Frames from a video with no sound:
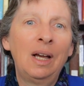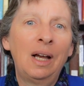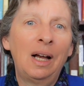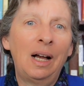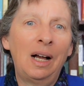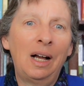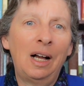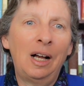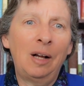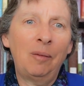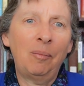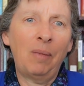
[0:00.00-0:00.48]

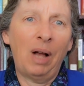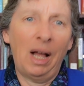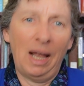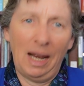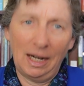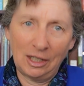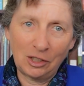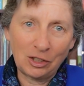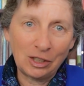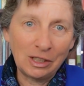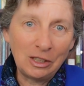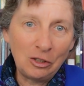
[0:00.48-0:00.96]
I
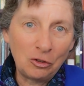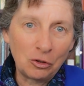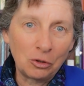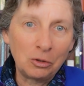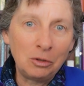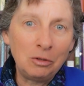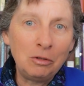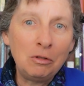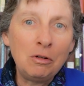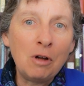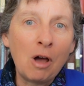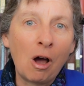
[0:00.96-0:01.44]
actually
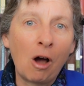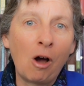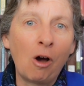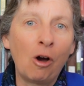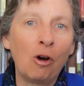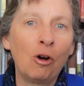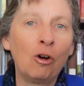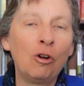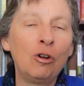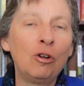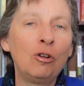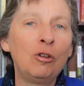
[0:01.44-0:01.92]
do
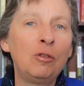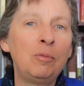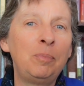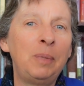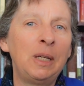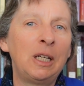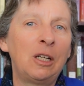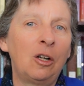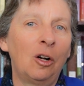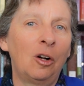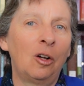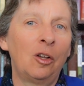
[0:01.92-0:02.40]
know
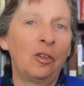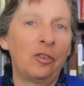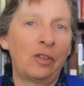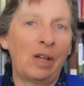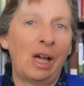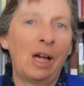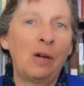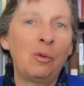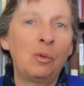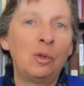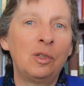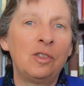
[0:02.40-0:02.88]
because
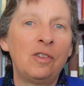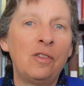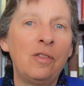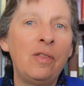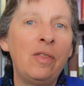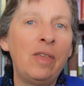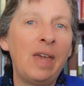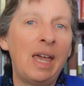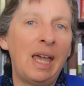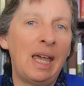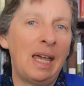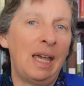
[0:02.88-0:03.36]
I was
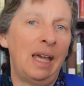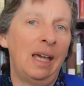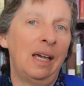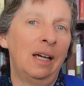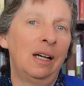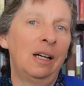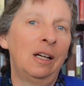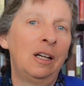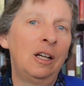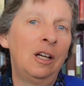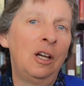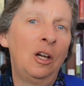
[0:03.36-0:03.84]

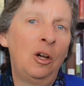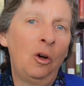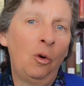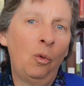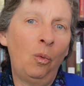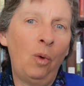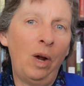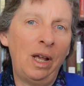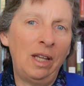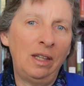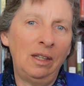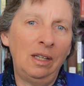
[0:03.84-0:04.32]
there
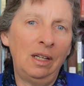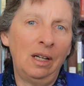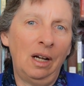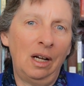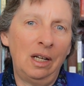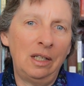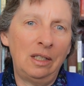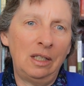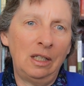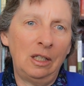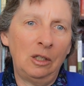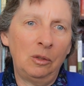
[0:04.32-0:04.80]
when the
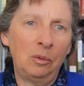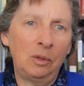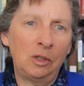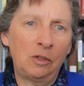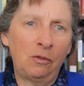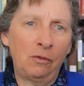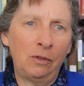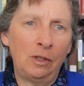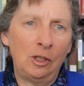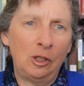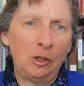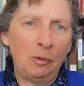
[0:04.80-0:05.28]
idea was
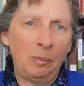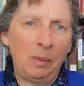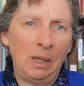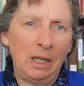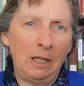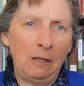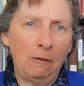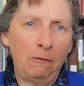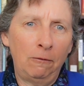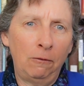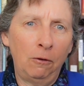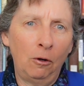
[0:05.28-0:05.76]
first
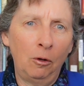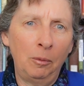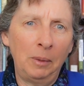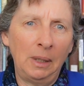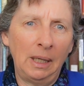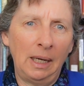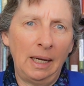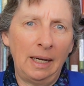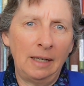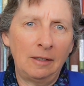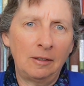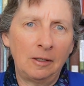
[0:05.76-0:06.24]
being
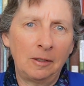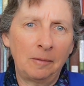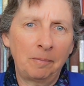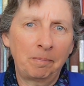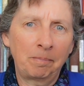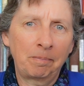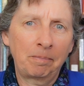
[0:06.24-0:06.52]
formulated.